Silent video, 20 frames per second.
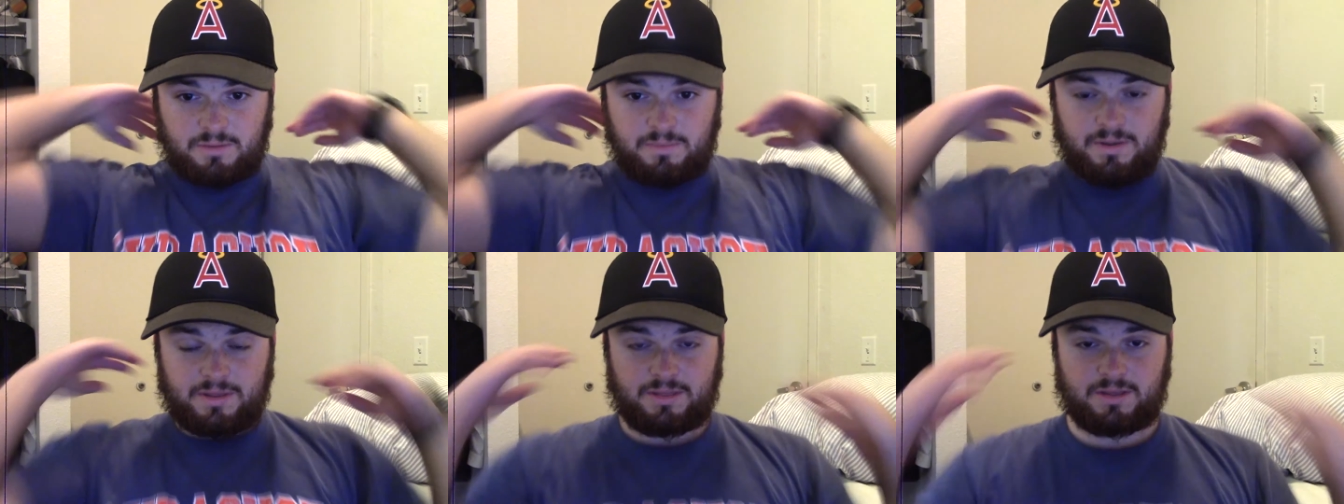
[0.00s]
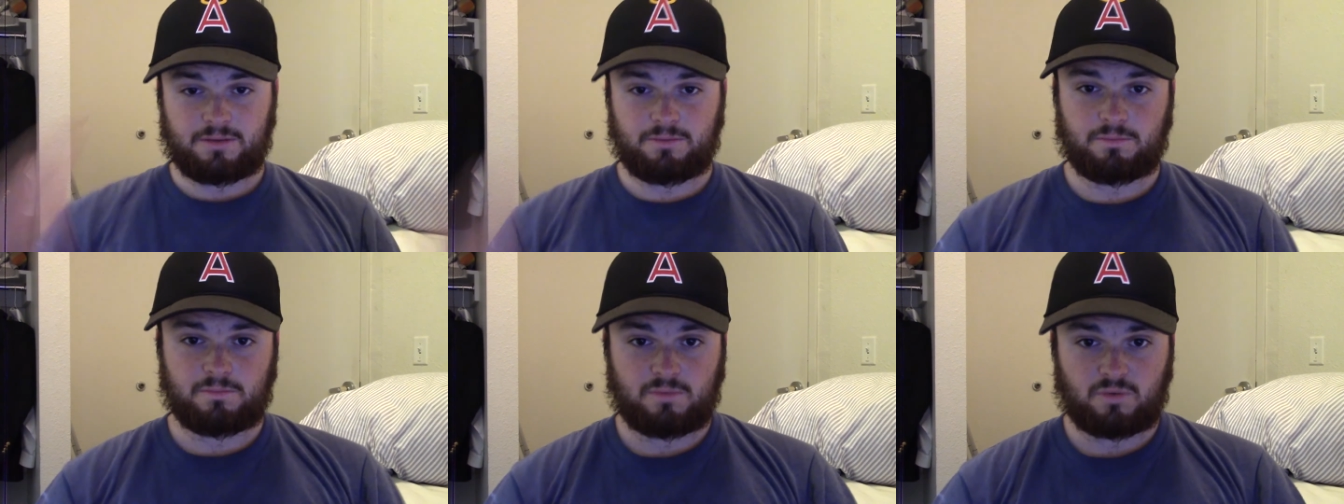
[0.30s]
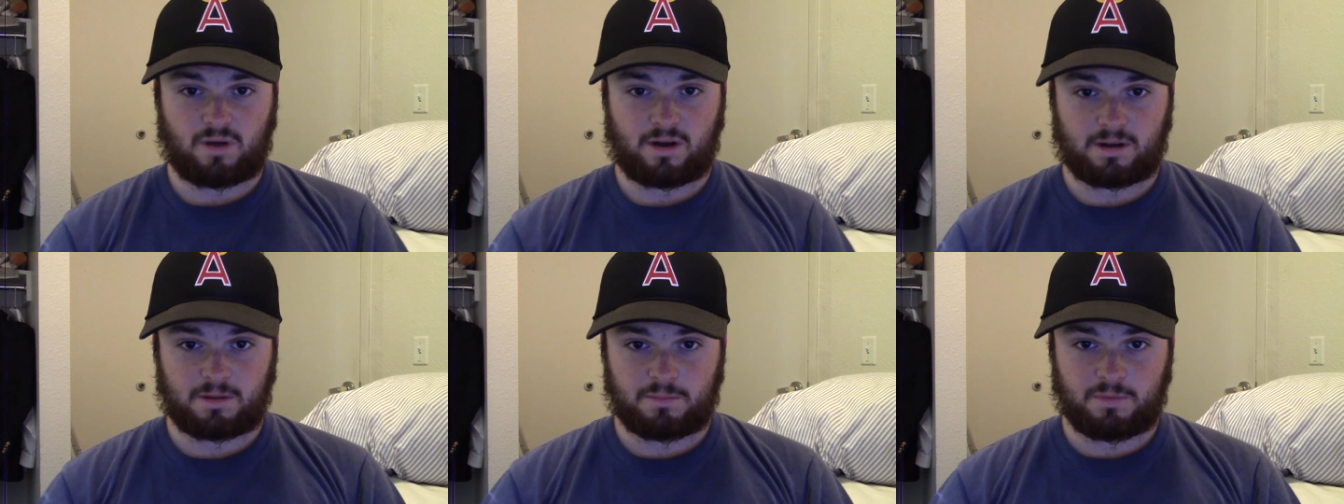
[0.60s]
but the
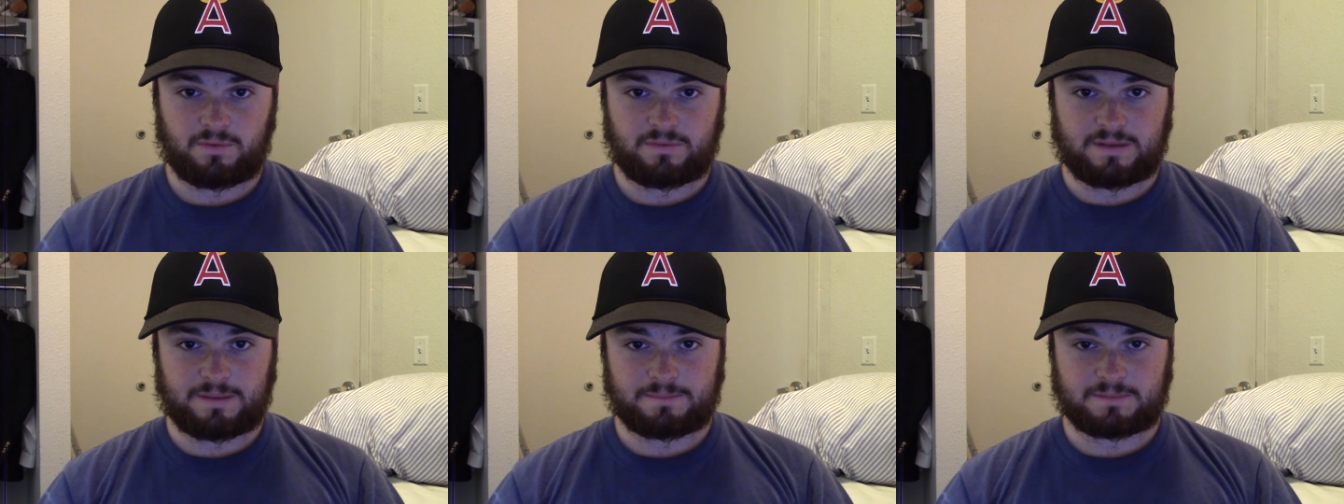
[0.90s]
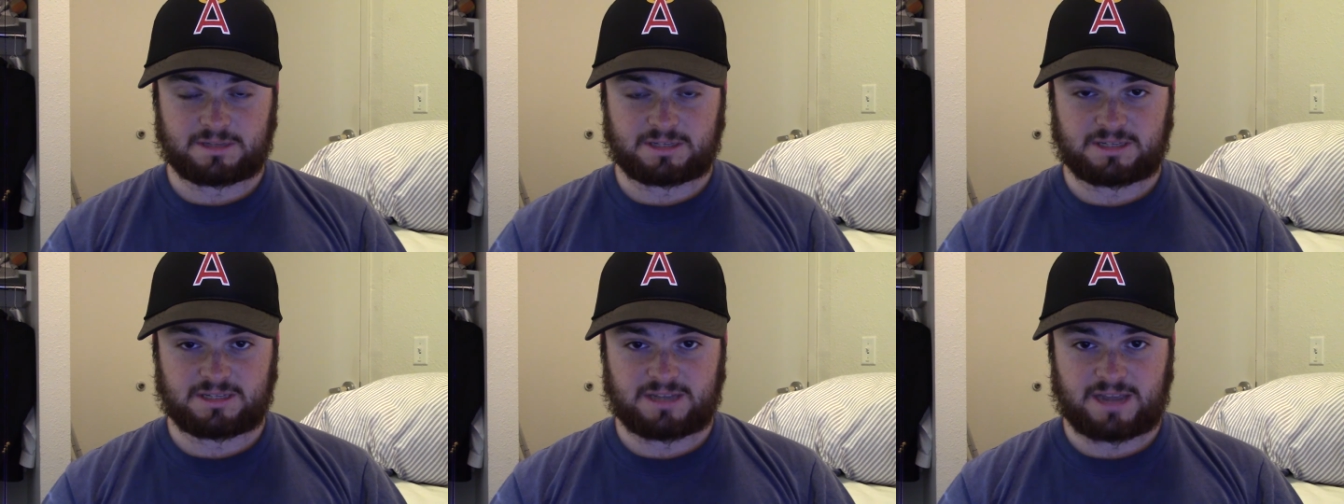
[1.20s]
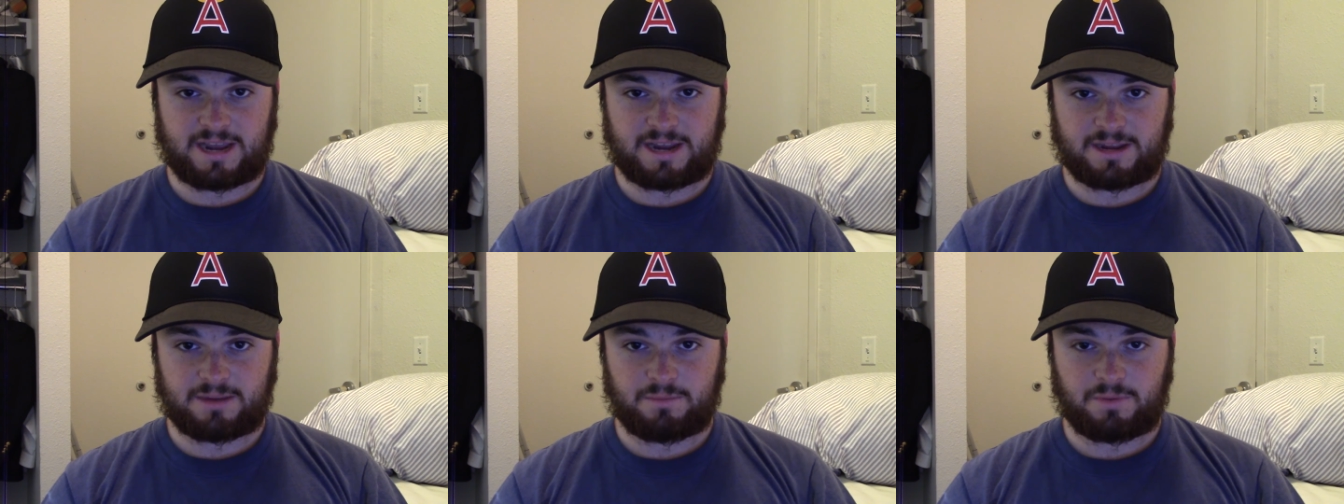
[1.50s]
runner moved up to
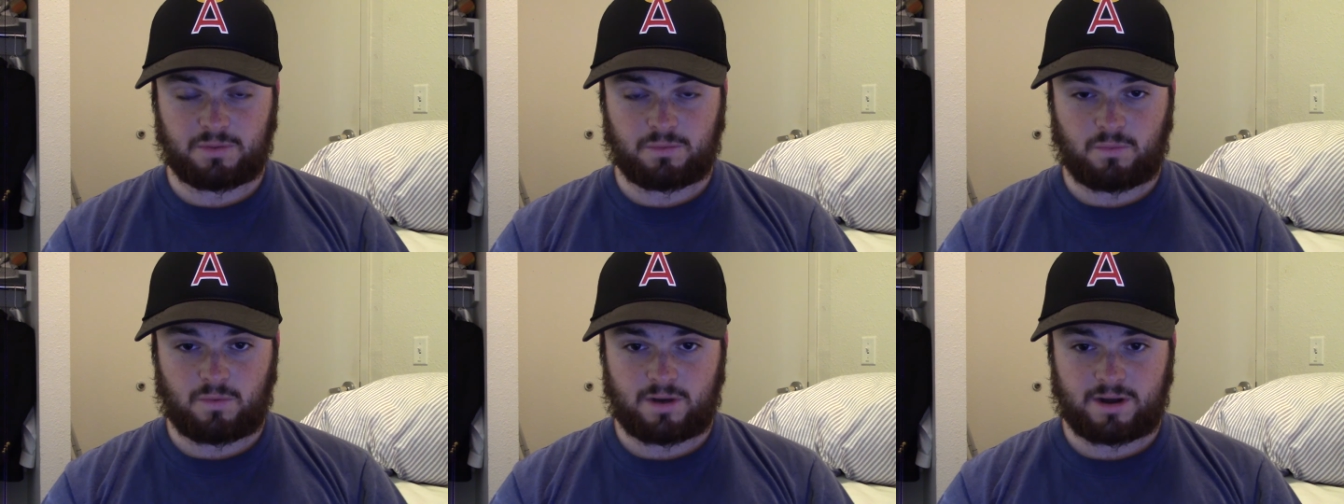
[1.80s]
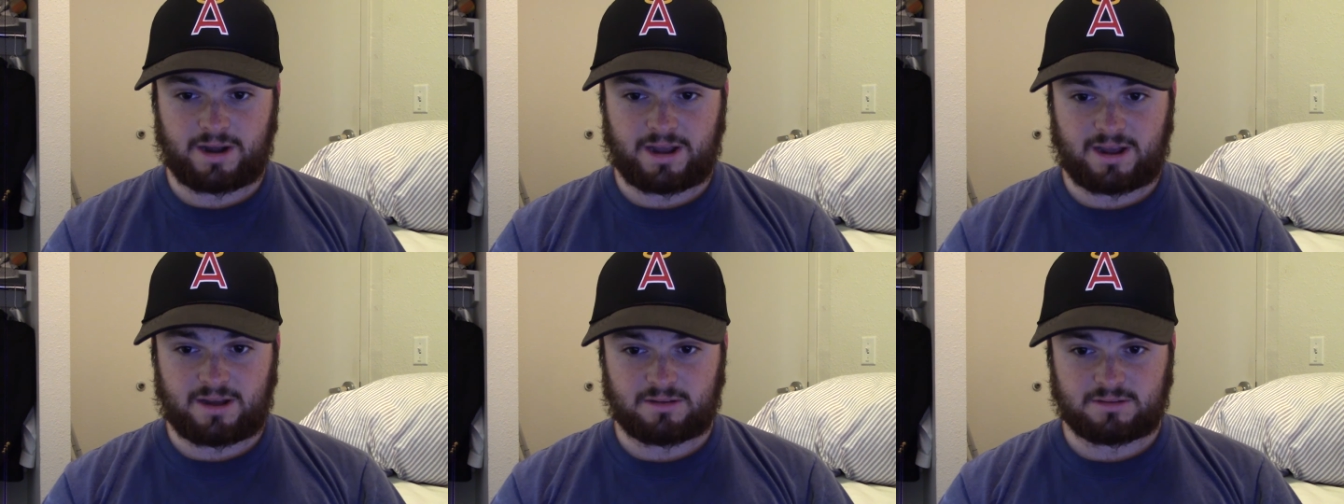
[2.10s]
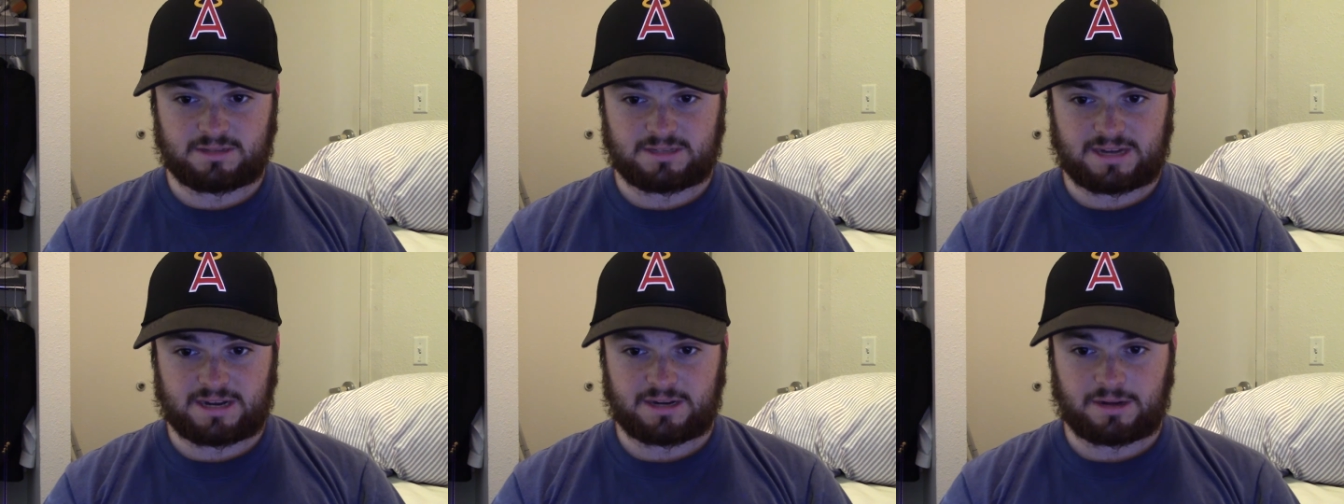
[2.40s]
second with one
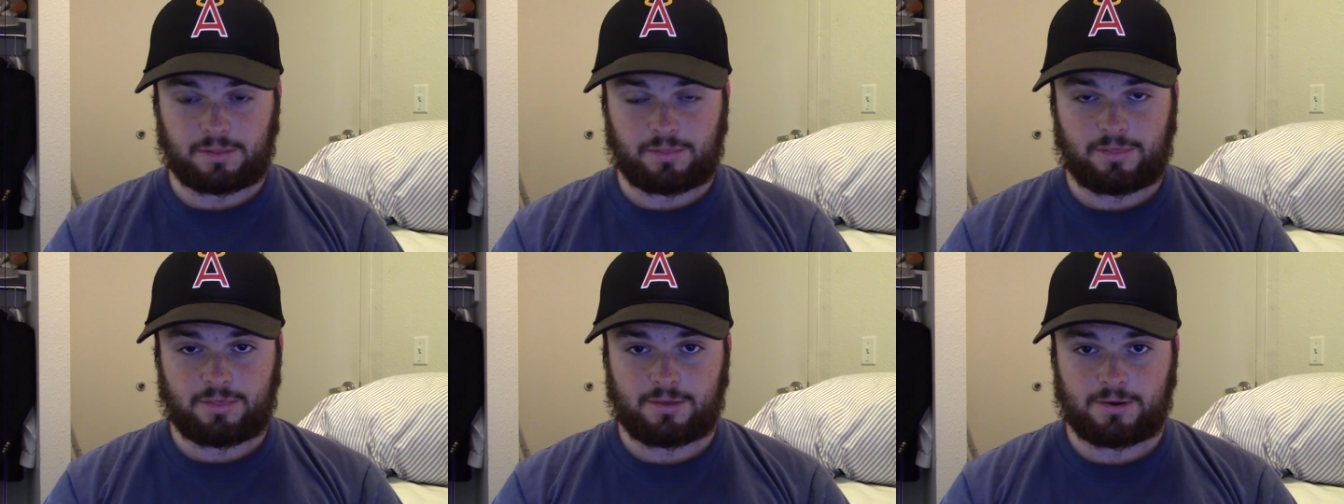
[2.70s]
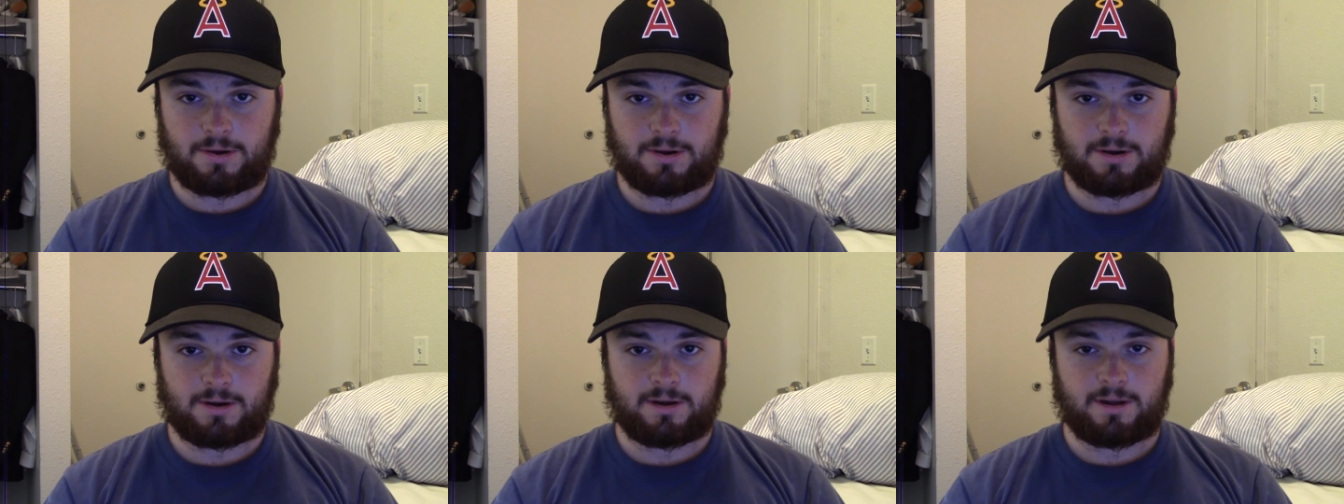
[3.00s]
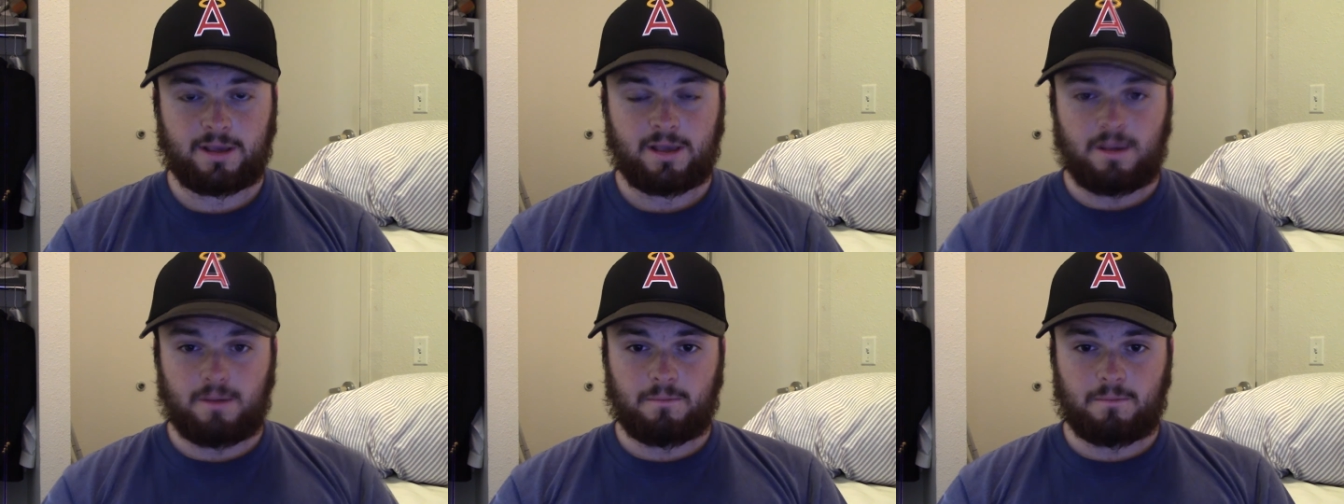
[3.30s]
out, second and third.